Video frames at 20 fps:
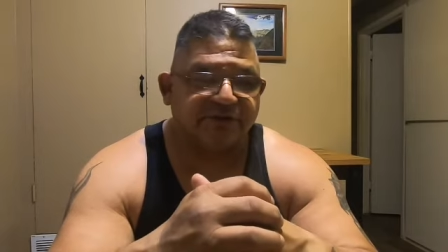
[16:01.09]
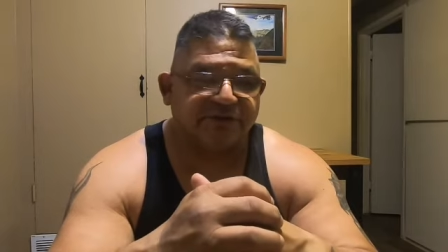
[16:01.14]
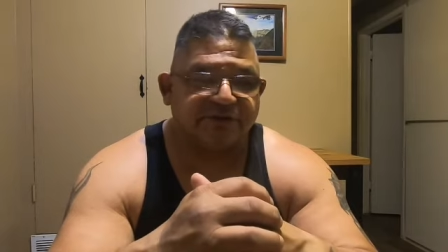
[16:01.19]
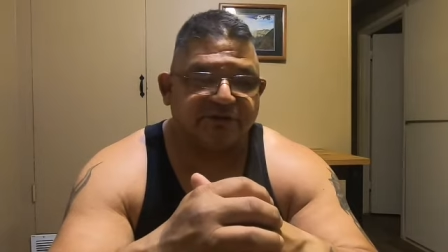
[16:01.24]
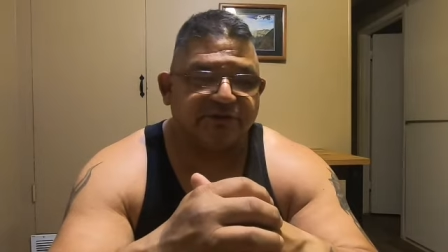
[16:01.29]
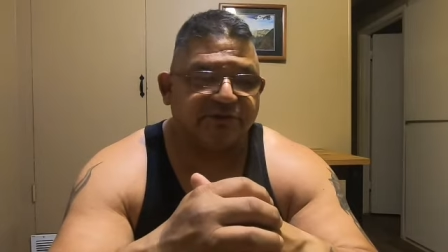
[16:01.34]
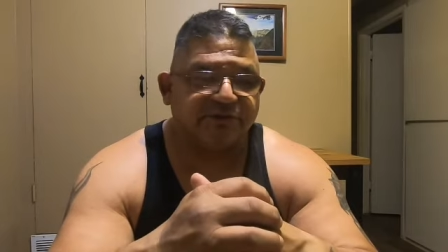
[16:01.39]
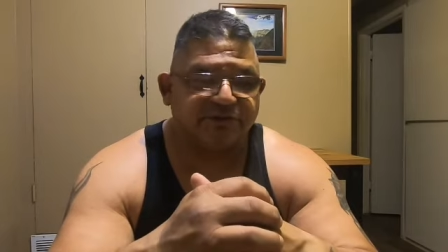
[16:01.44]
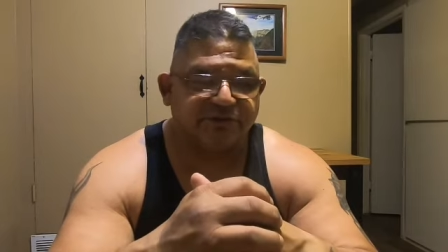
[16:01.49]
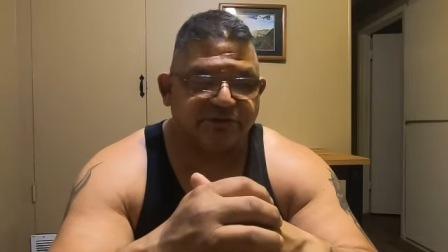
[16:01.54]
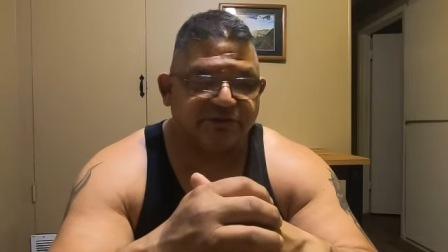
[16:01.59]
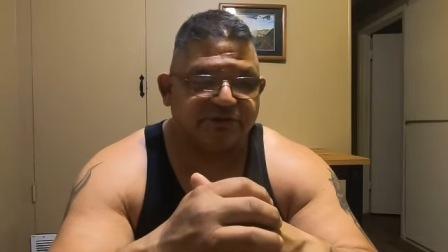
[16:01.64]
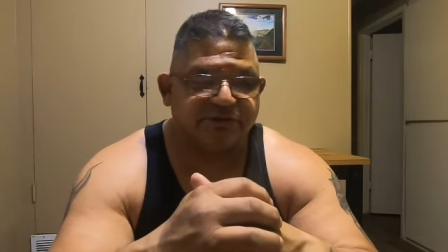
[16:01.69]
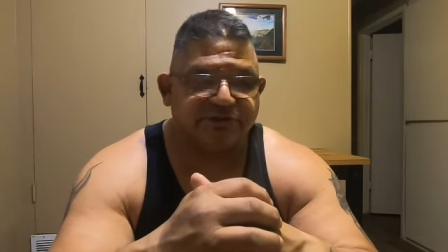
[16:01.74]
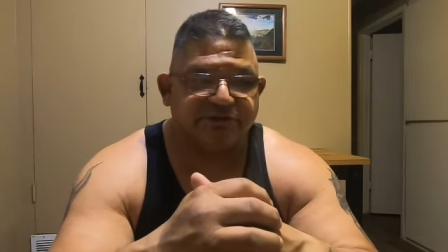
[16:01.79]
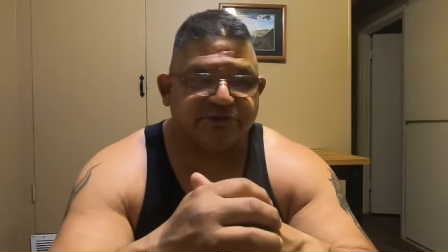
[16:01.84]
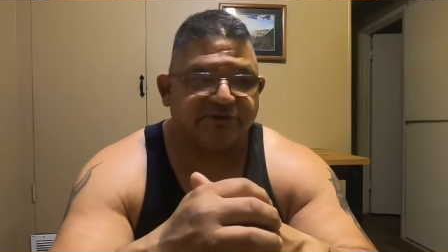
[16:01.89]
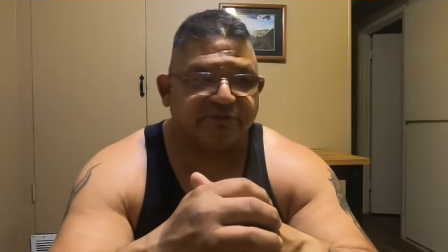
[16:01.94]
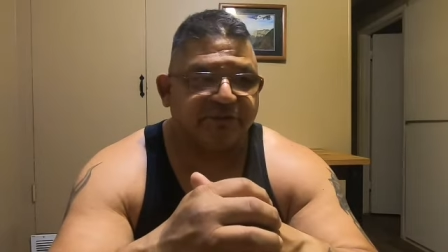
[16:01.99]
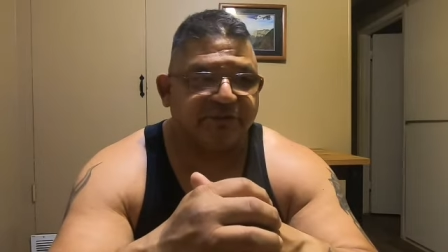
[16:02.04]
Don't don't, don't
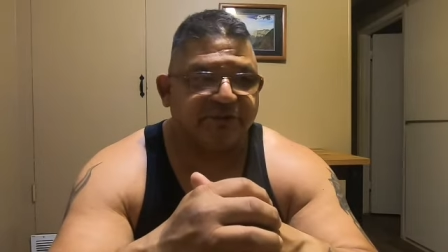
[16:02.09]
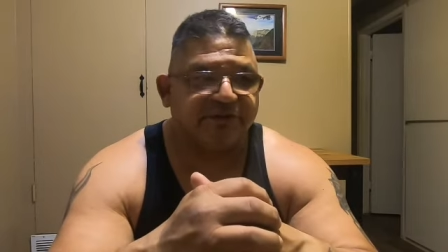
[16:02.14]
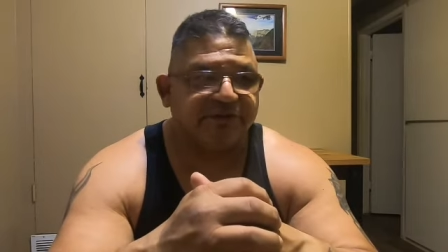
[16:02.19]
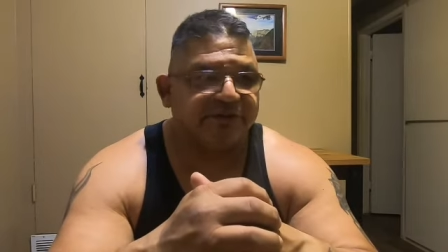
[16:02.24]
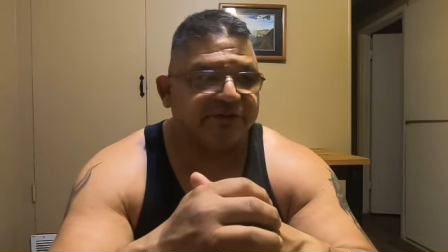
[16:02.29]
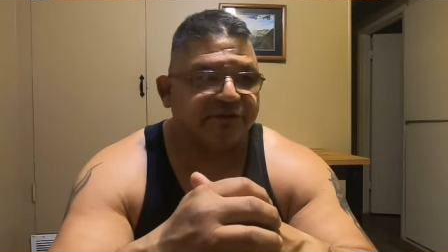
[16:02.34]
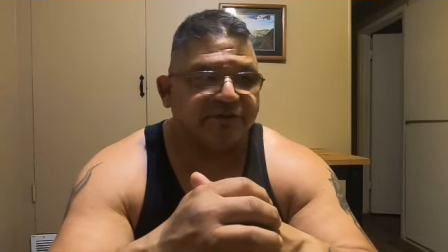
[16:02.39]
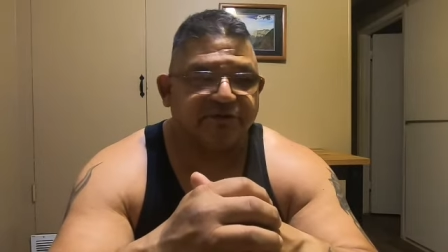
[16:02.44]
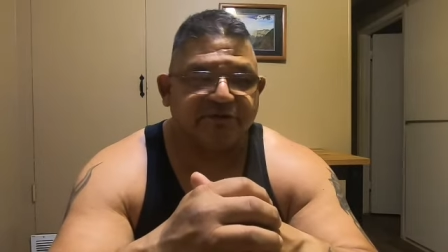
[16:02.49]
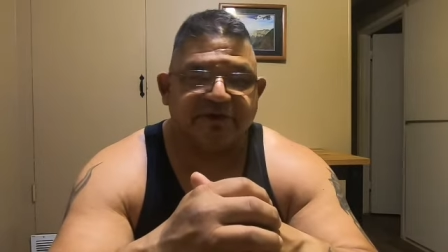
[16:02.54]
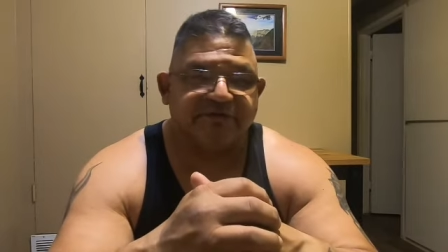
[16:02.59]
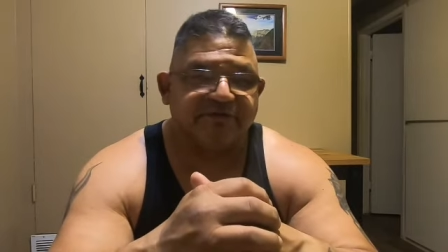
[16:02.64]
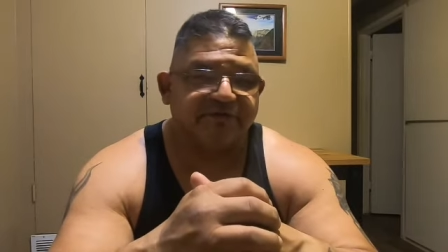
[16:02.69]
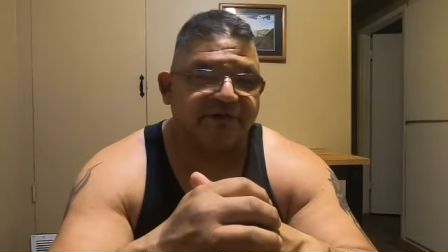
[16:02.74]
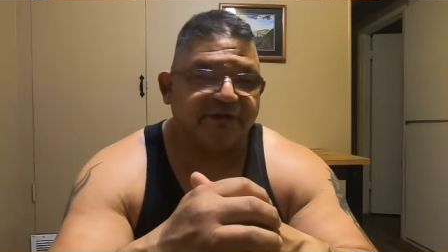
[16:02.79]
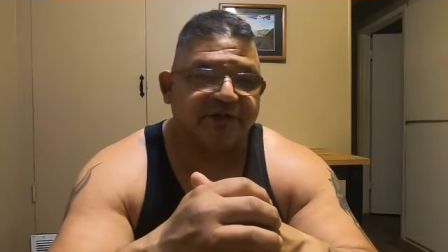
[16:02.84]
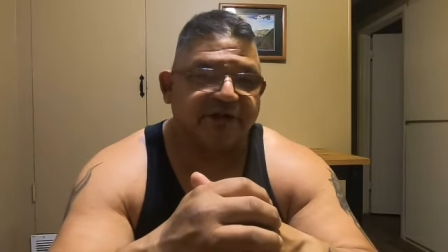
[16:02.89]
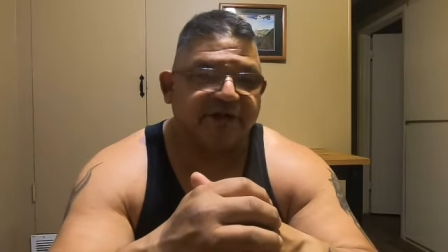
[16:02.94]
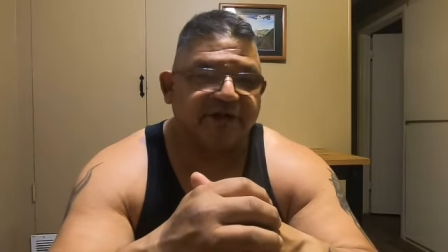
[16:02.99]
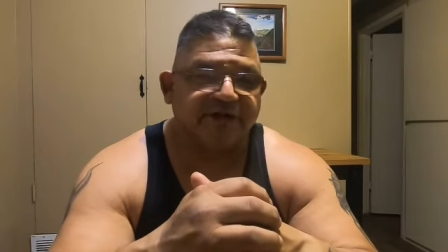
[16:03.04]
deserve to be in there or
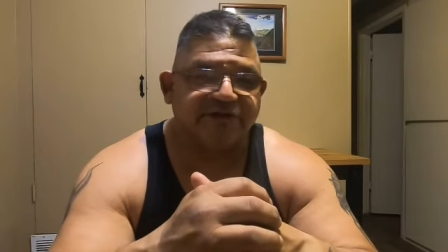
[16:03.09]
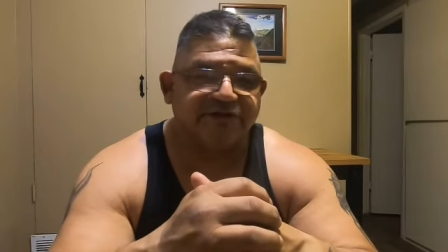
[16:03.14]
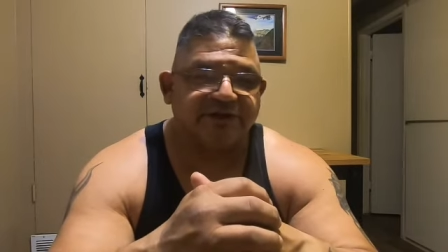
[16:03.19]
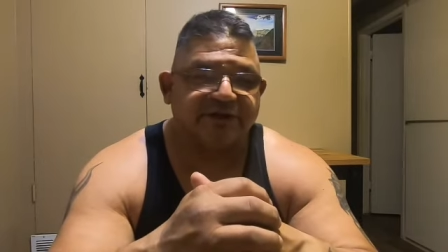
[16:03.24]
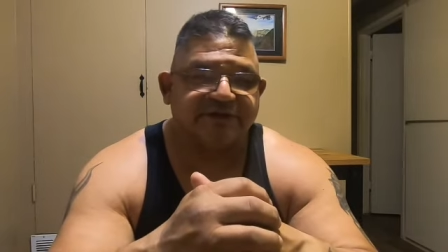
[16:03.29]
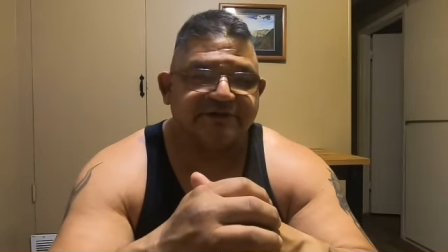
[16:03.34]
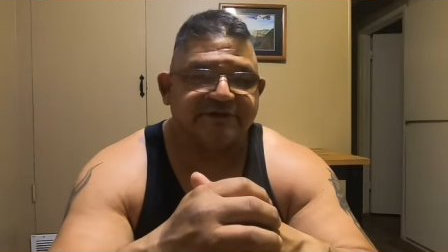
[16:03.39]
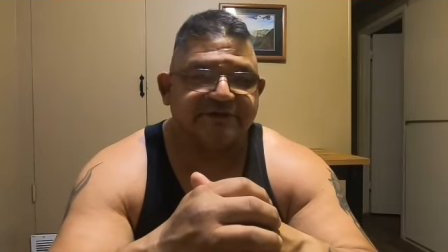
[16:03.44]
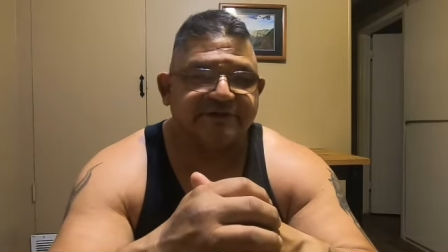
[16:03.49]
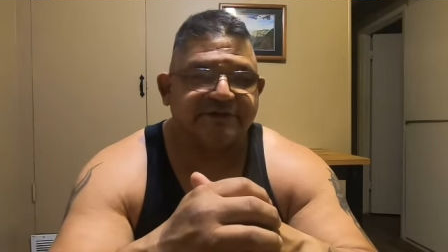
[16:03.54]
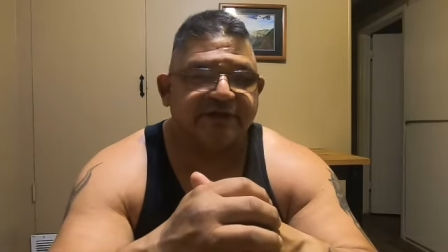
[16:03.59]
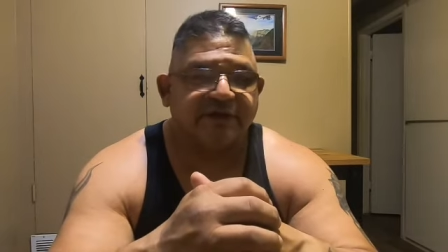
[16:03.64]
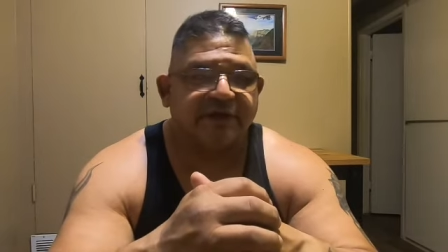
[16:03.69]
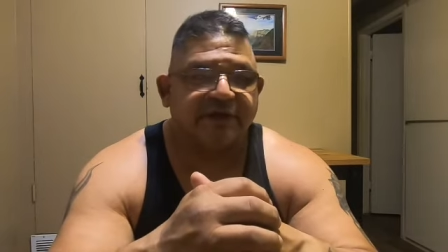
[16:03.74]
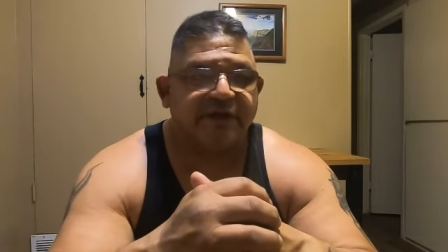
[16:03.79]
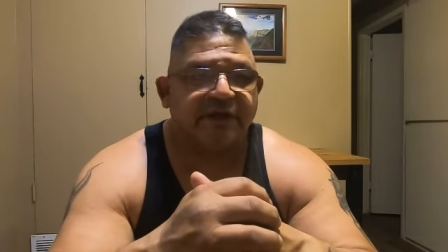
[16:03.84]
given a lot of chances.